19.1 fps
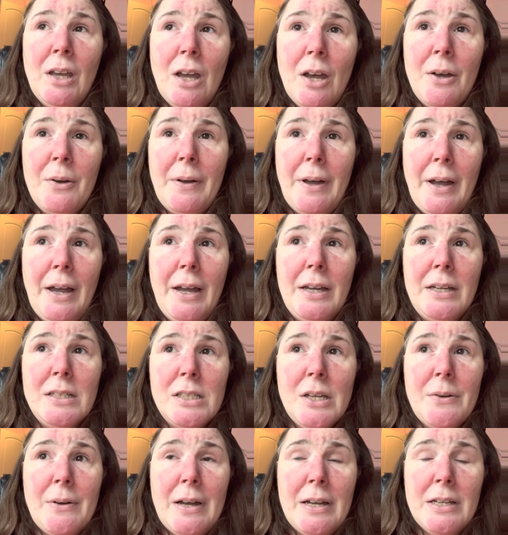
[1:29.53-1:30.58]
Okay,
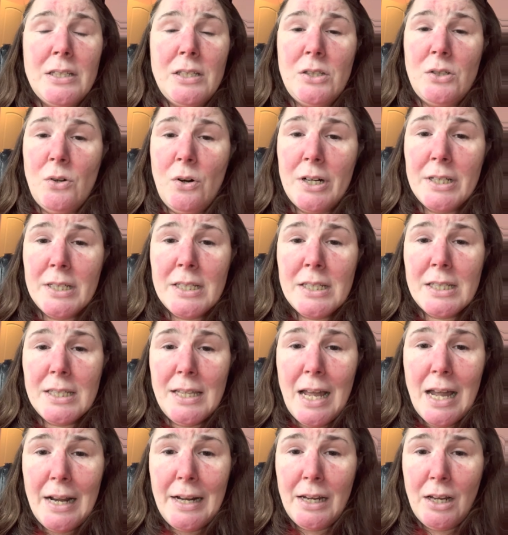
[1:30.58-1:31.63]
so I started
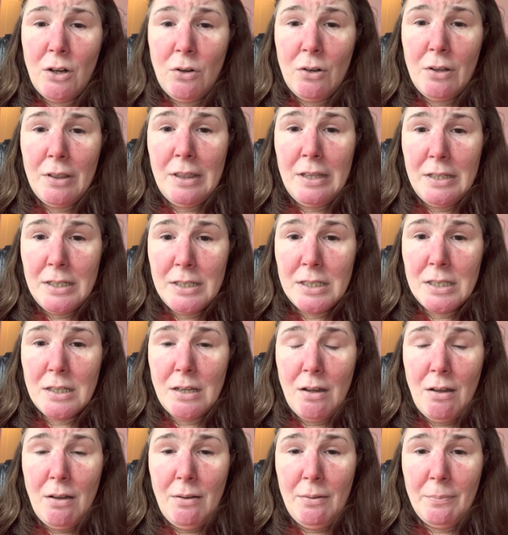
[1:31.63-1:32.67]
sliding on this
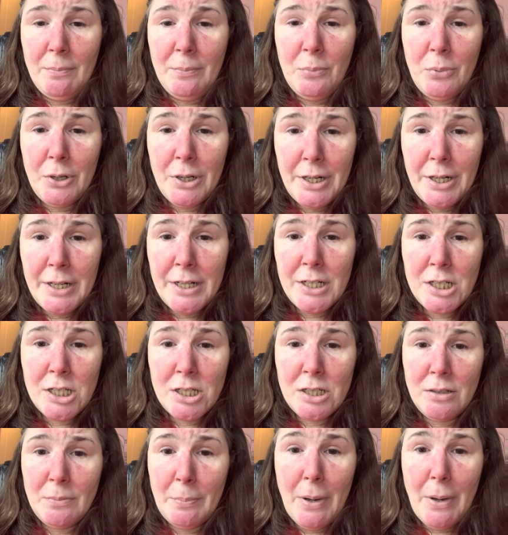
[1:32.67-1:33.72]

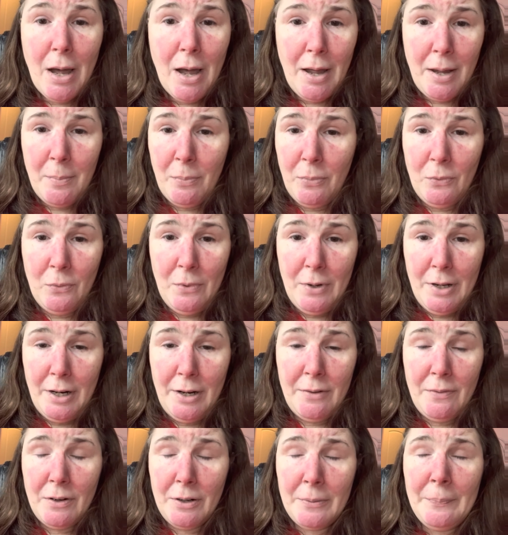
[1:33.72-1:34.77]
bridge, pipe,
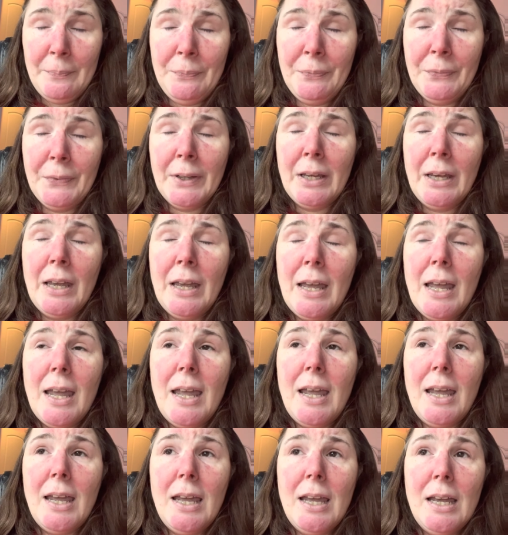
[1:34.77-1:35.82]
whatever.
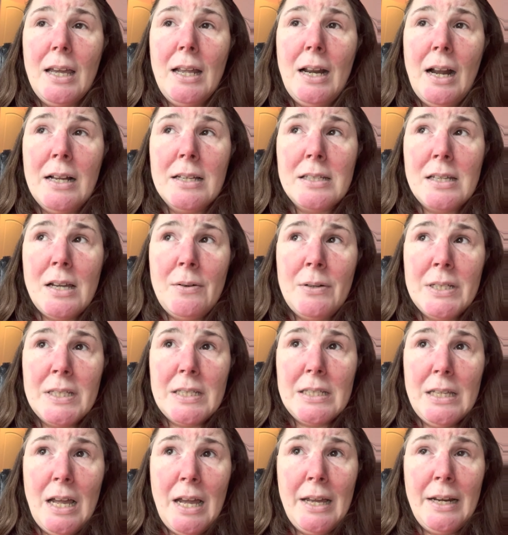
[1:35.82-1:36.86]
And as I was
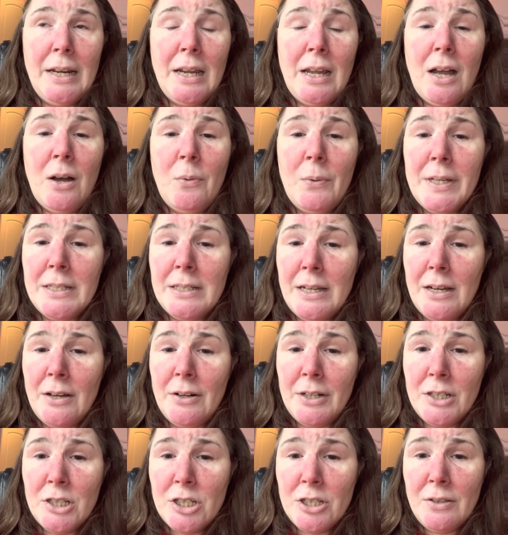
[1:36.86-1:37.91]
sliding, I went down
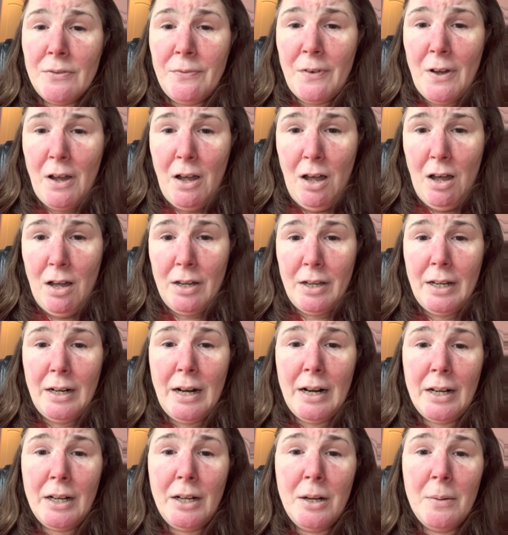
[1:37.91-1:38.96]
into the fog and
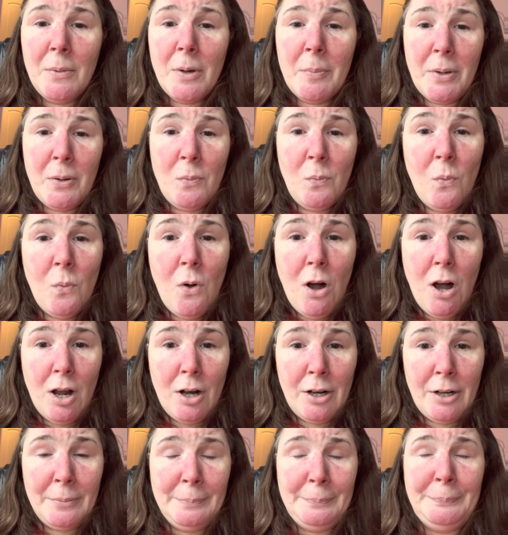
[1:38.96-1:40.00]
I come up in
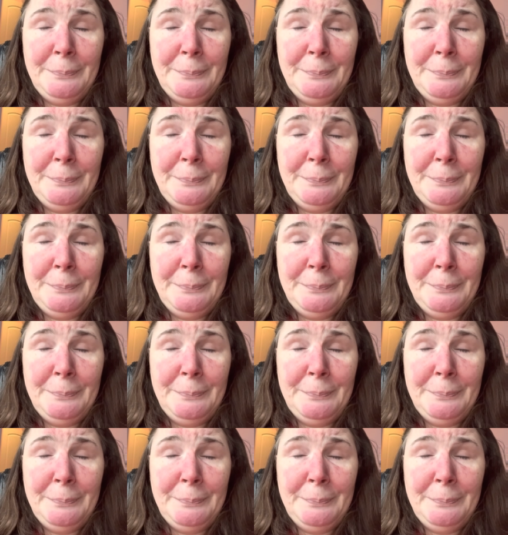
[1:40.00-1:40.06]
water.